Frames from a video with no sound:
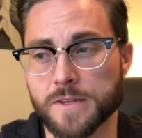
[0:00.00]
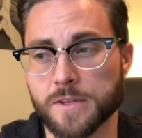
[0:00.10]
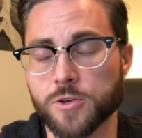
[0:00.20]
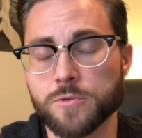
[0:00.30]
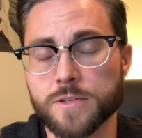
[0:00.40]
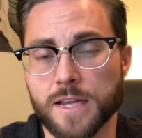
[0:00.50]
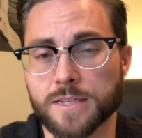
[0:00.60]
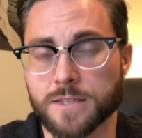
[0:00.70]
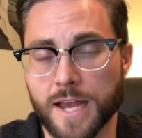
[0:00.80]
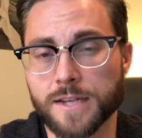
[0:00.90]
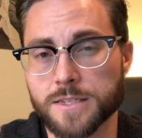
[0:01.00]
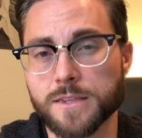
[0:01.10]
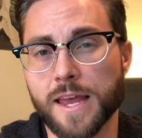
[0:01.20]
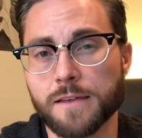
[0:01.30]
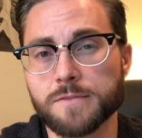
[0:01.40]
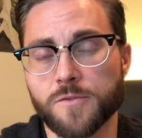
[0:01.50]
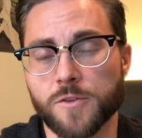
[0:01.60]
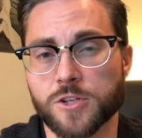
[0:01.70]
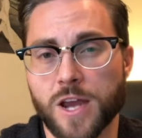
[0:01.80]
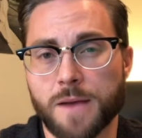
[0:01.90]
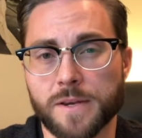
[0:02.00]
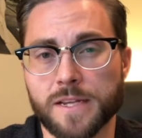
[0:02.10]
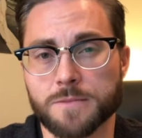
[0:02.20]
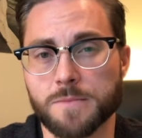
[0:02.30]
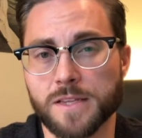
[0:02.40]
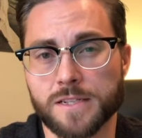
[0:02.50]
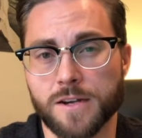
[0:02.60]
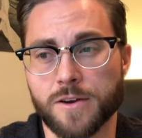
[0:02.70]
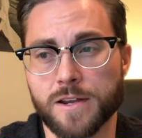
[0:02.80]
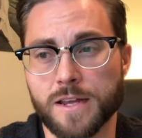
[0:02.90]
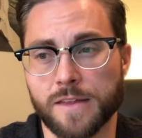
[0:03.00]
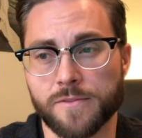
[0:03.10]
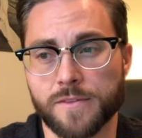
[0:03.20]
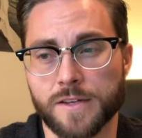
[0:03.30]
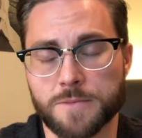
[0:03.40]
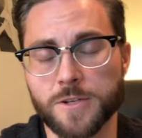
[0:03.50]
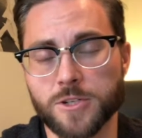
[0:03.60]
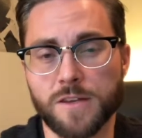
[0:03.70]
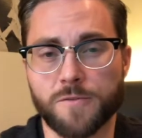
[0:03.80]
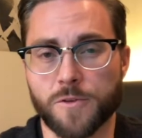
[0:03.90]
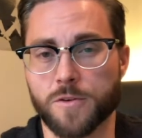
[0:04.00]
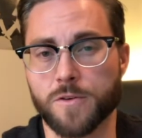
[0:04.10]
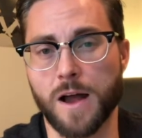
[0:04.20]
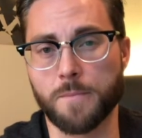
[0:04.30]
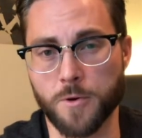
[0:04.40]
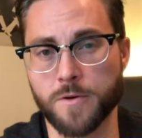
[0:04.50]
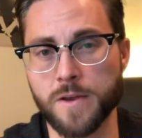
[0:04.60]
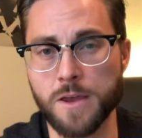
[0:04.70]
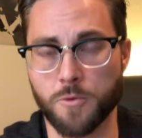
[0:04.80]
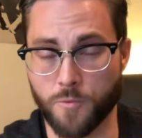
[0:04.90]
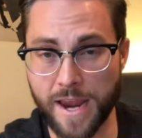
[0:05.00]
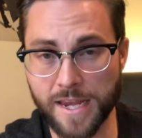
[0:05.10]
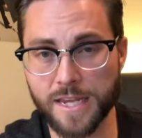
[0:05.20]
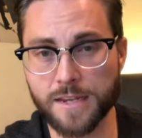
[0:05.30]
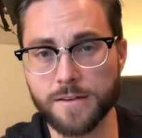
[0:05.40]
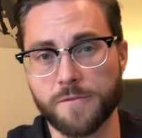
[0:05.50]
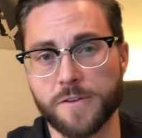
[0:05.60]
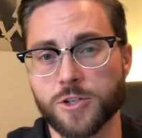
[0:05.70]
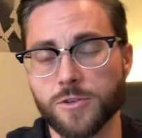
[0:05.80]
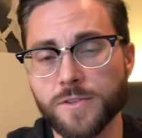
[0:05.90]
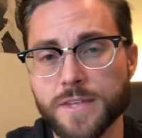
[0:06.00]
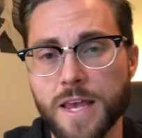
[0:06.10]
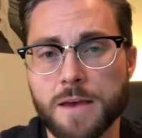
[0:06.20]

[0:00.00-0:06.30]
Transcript: used as sex slaves for the Japanese military and especially for their upper ranking officials,